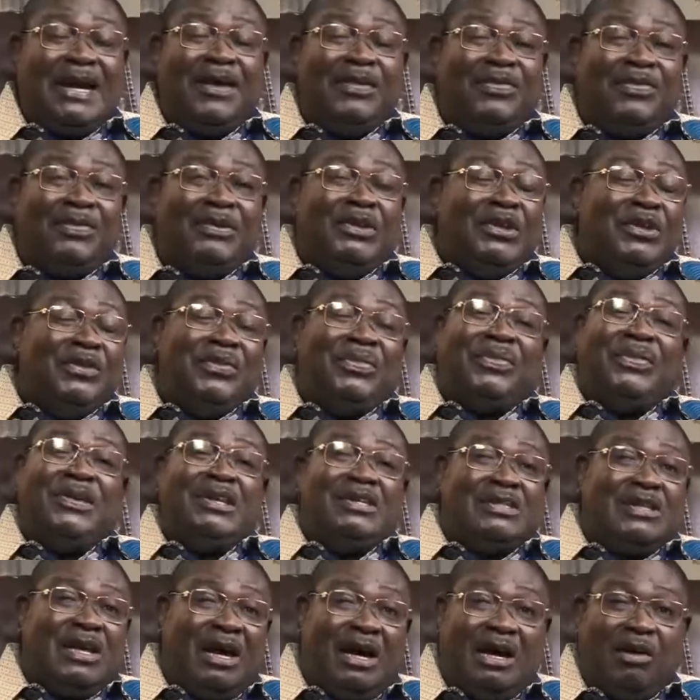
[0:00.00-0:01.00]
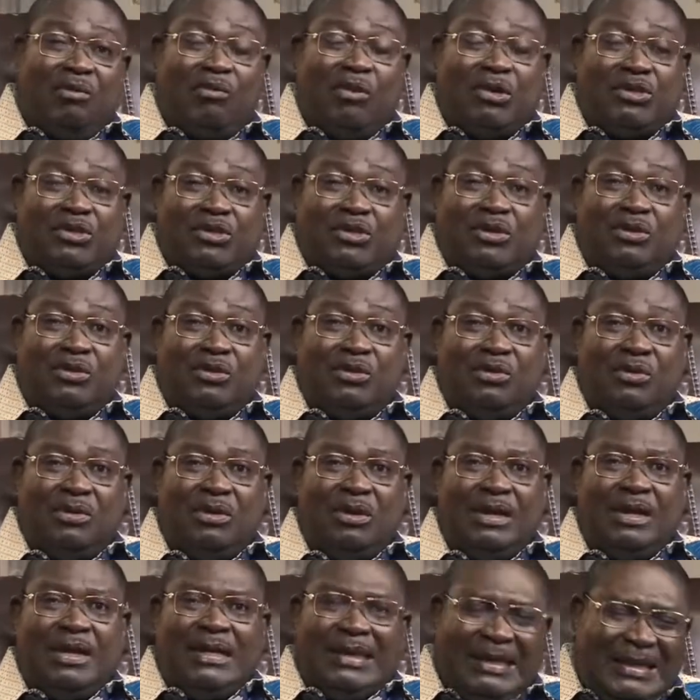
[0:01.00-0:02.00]
there are new things God wants to
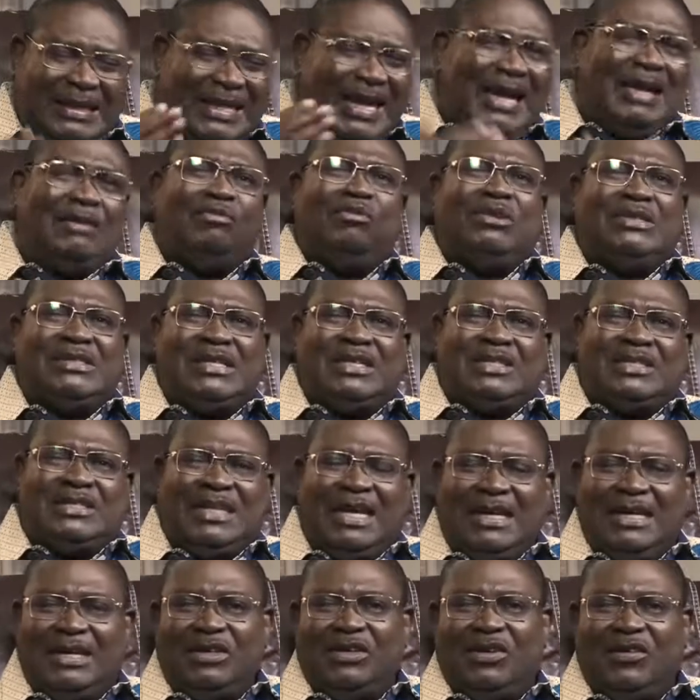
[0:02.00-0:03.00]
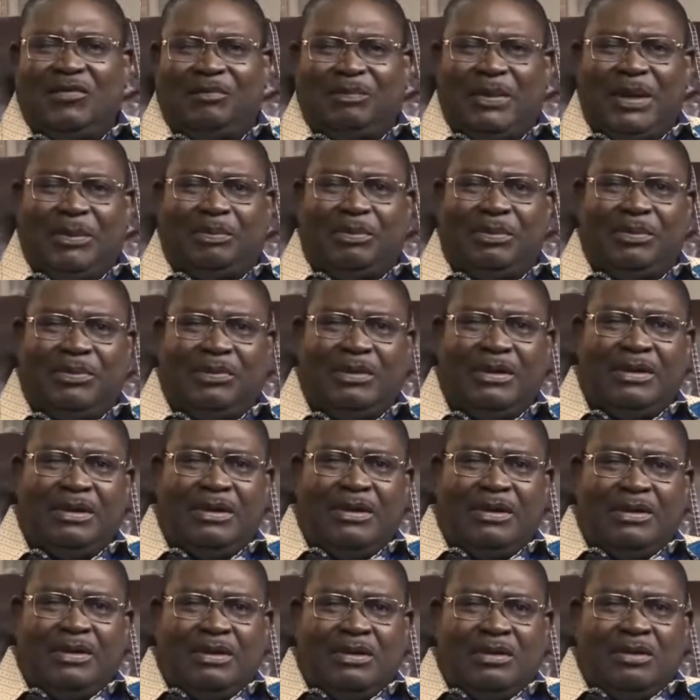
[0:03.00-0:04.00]
do. That was the challenge of people.
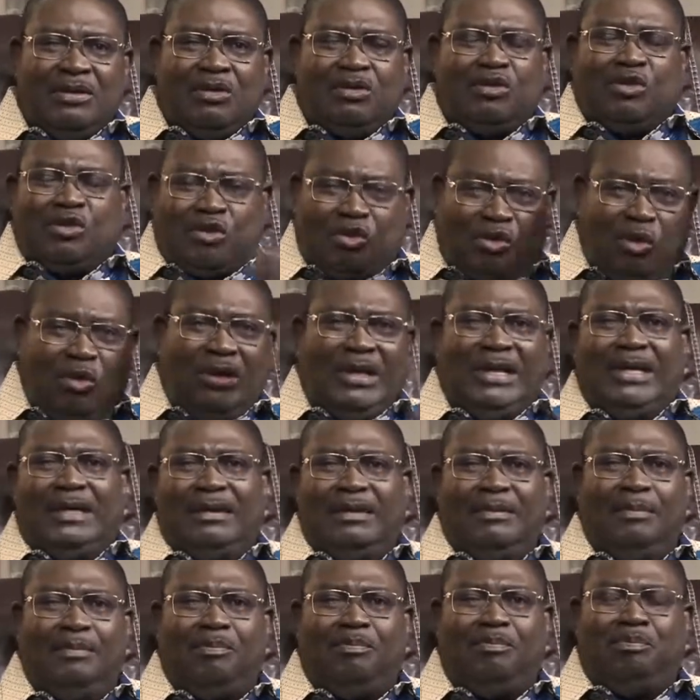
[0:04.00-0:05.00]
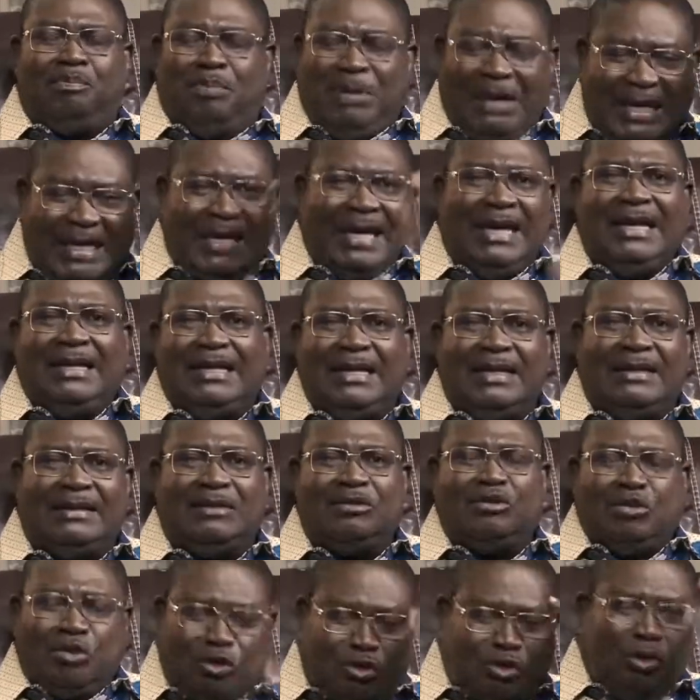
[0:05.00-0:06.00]
Stony,
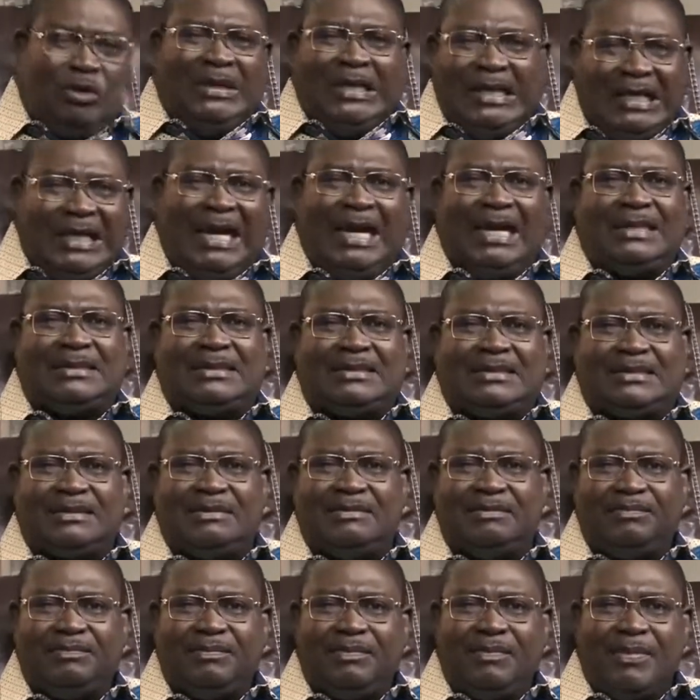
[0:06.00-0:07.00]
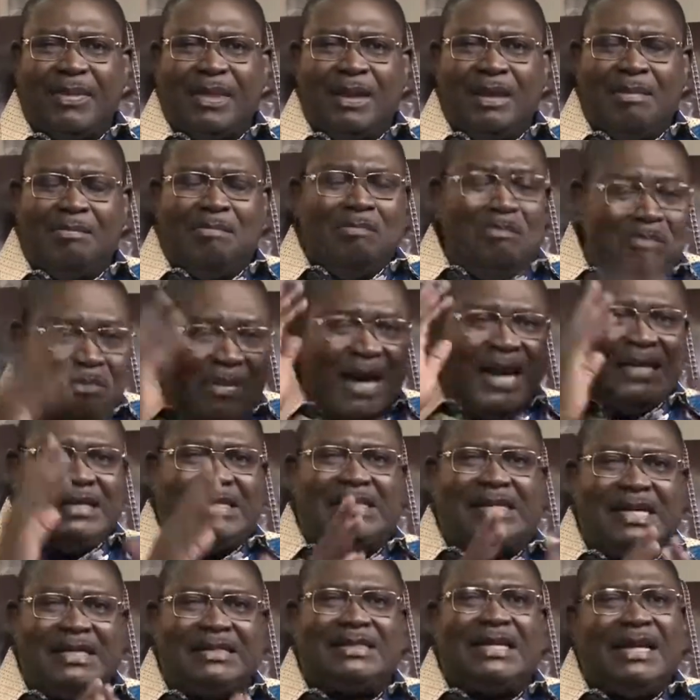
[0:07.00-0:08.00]
pig-headed, stony hearts,
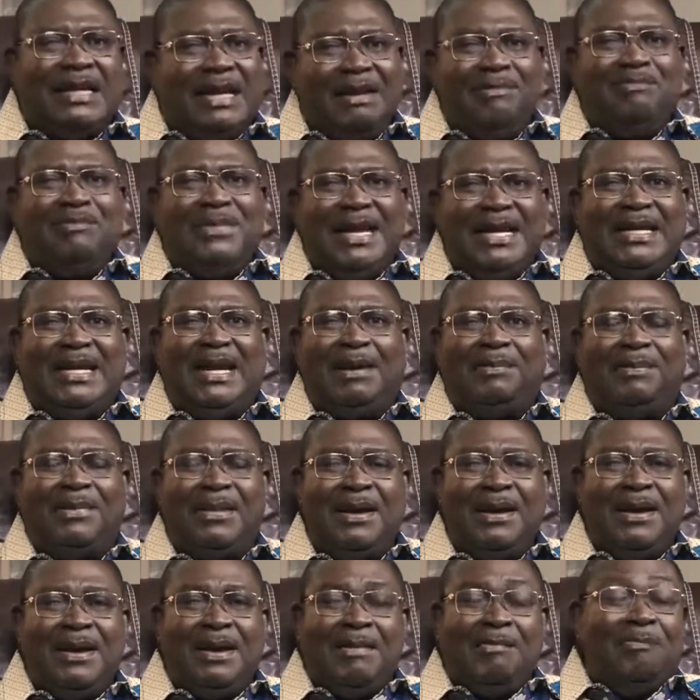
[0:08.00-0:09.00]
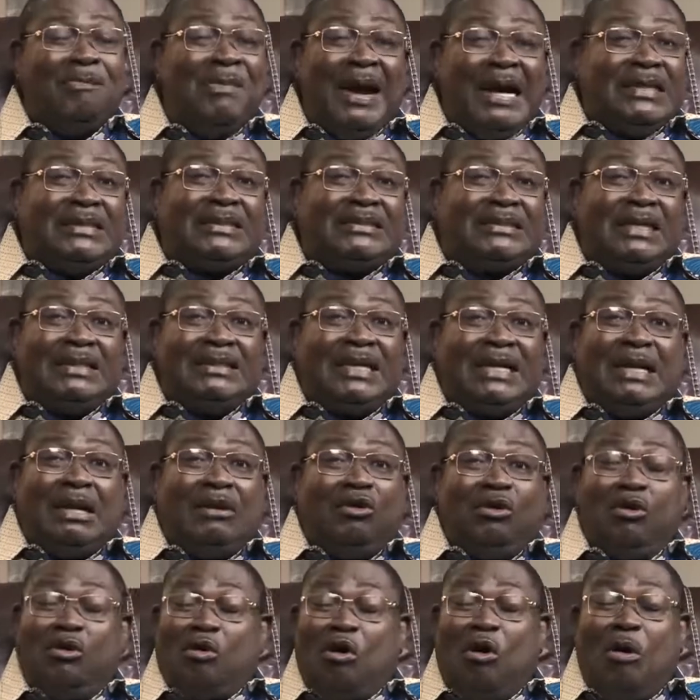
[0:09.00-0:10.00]
mindsets that are made up, mindsets that
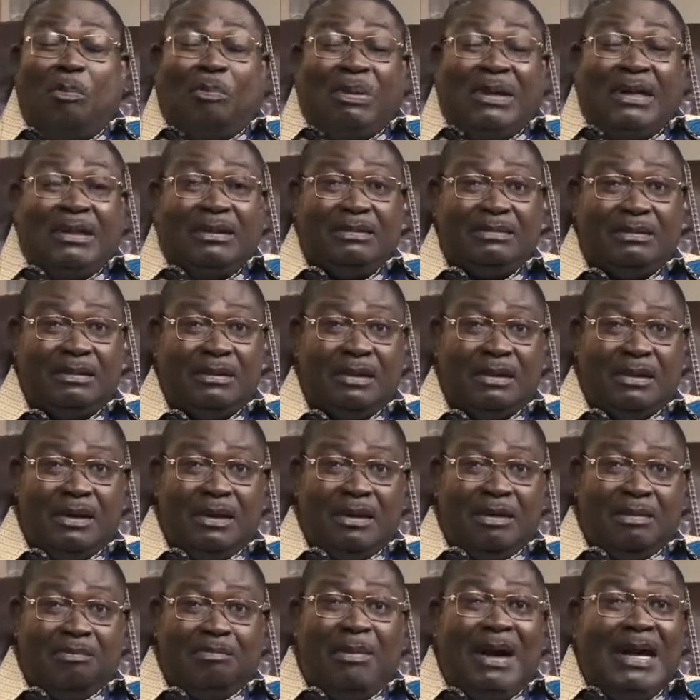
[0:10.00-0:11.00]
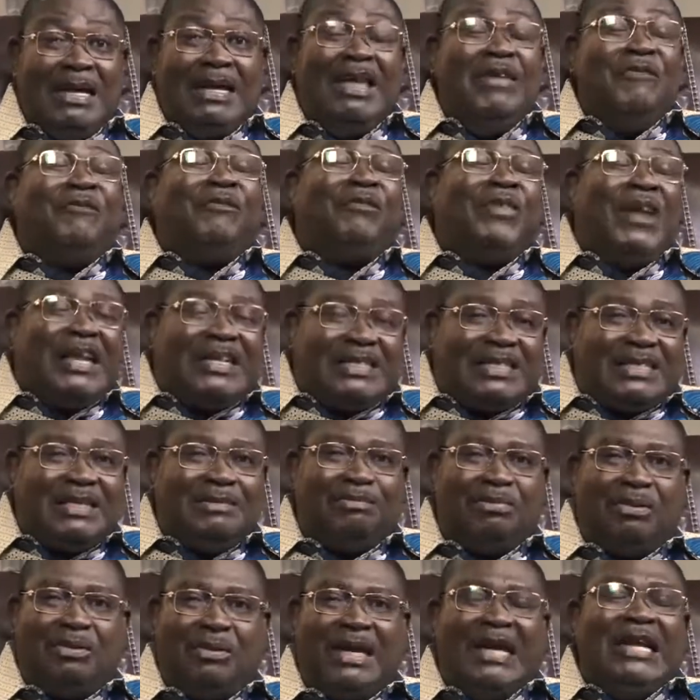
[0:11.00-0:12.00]
are not open,
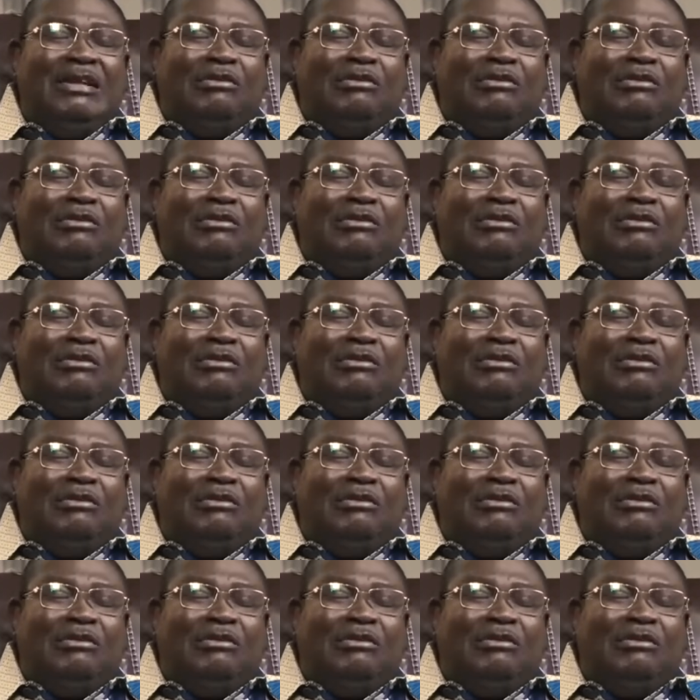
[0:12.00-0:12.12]
inflexible,